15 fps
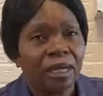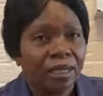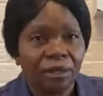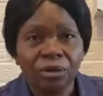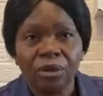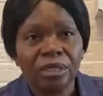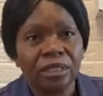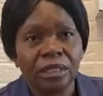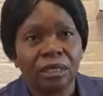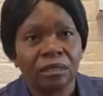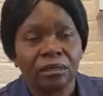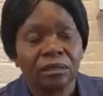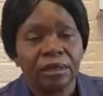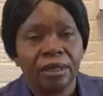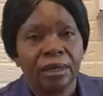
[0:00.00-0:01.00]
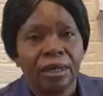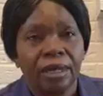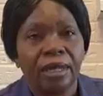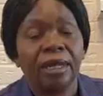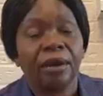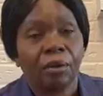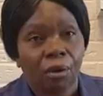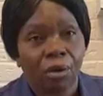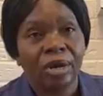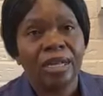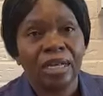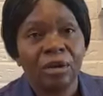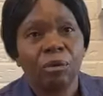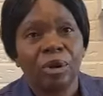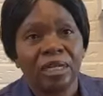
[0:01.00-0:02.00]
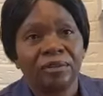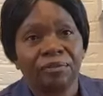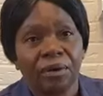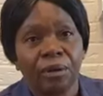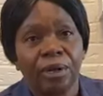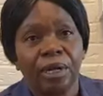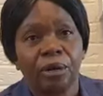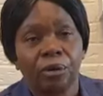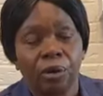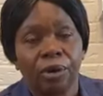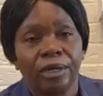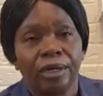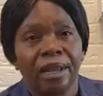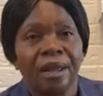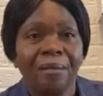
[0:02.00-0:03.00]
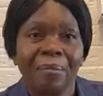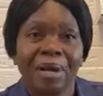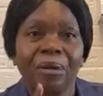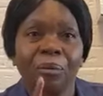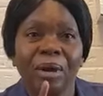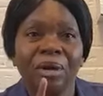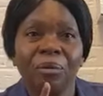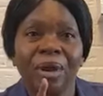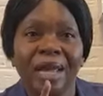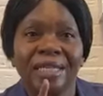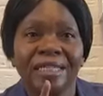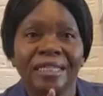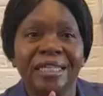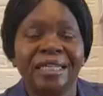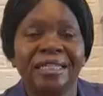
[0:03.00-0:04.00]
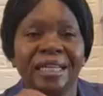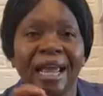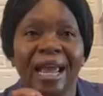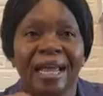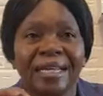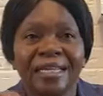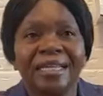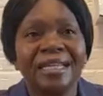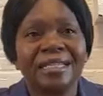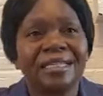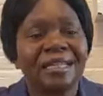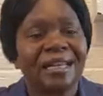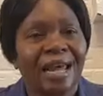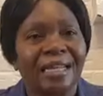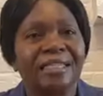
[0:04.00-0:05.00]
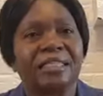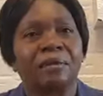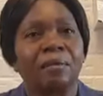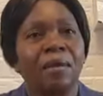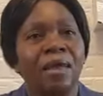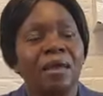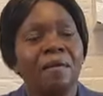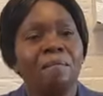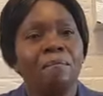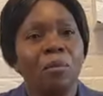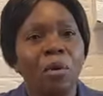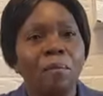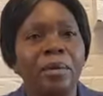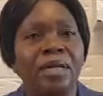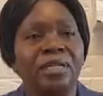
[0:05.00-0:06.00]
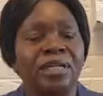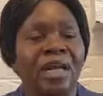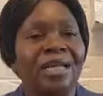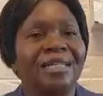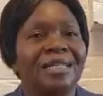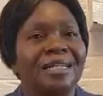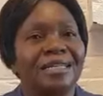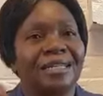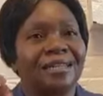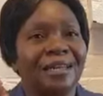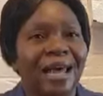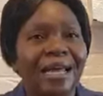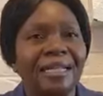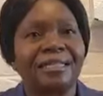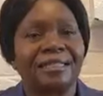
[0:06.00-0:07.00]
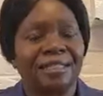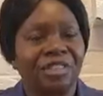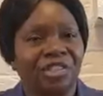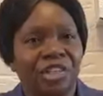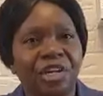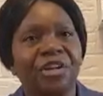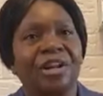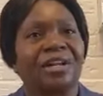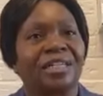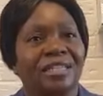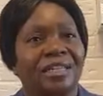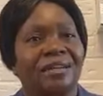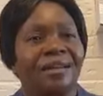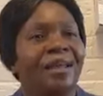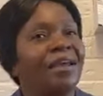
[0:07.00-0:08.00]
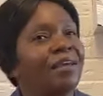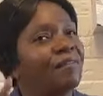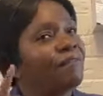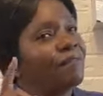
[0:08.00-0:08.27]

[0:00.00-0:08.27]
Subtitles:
he had no seal. He only was following God. But when we are sealed at this last moment, at this last generation,